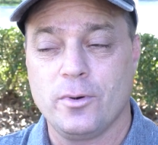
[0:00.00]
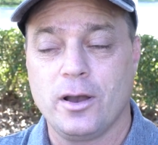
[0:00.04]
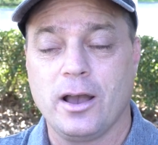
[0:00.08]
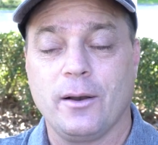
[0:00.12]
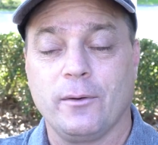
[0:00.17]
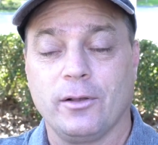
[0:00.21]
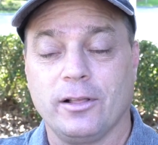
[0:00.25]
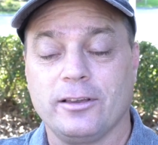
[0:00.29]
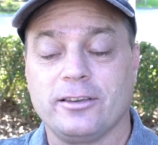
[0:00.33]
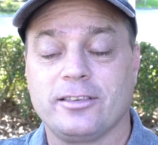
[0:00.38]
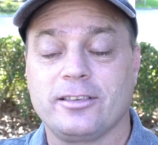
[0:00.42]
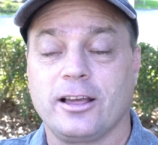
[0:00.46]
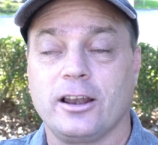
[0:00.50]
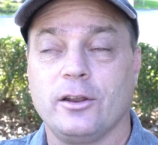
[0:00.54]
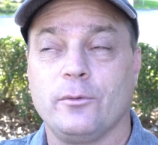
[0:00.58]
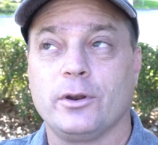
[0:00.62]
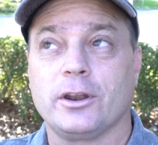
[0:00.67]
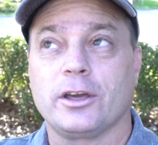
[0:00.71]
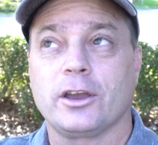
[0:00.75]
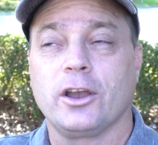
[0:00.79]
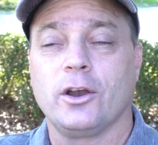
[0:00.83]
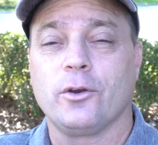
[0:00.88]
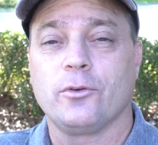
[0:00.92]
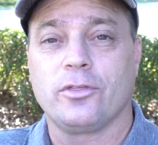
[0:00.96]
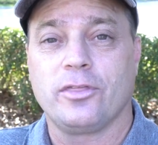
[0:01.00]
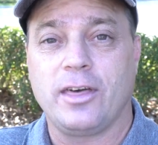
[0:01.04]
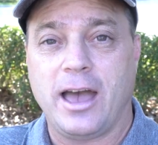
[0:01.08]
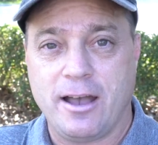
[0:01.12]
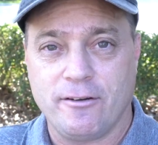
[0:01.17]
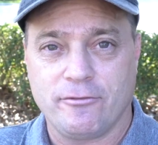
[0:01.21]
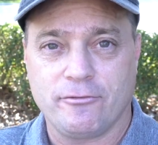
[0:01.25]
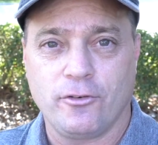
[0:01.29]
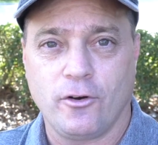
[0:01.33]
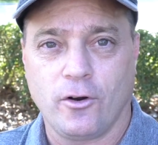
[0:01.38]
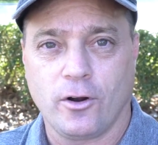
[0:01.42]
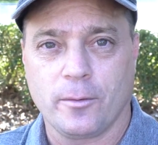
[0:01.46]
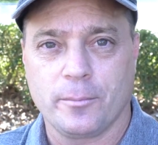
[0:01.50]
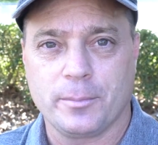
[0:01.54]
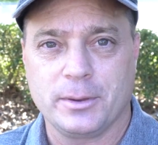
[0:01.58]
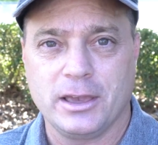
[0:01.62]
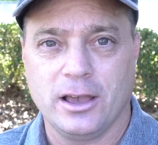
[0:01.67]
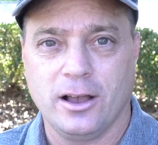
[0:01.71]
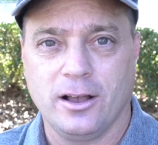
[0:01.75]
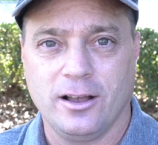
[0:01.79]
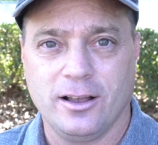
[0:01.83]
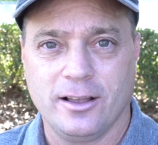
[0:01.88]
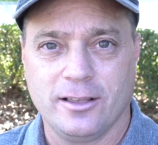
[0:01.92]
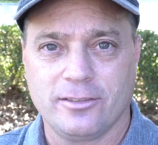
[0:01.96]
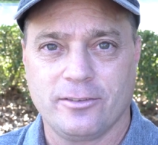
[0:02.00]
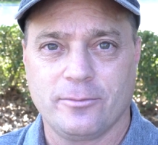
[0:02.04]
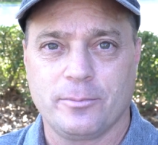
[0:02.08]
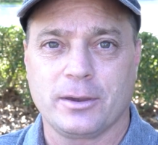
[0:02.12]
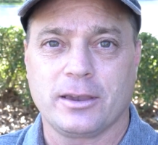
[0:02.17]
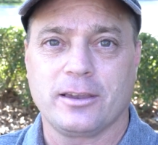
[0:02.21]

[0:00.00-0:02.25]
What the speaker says: Well, at least I don't want to go that far beyond